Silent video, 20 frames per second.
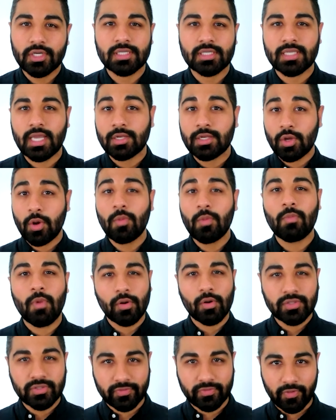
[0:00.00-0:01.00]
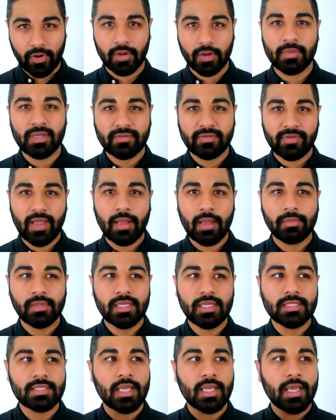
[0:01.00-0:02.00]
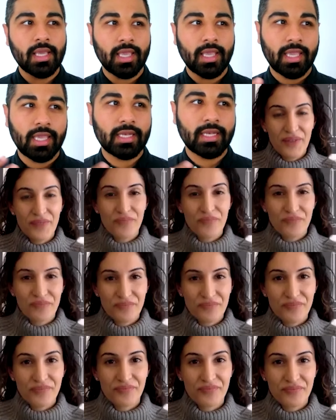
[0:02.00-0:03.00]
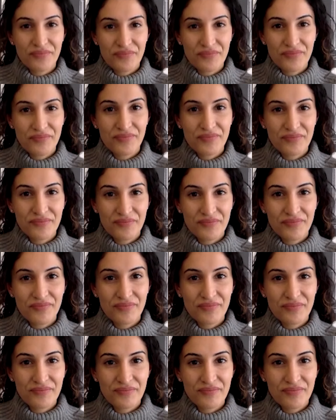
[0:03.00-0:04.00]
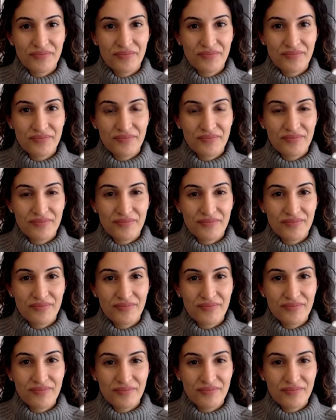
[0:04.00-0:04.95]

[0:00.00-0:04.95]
Because I know most farming families, It is very much, it stays within the family. But then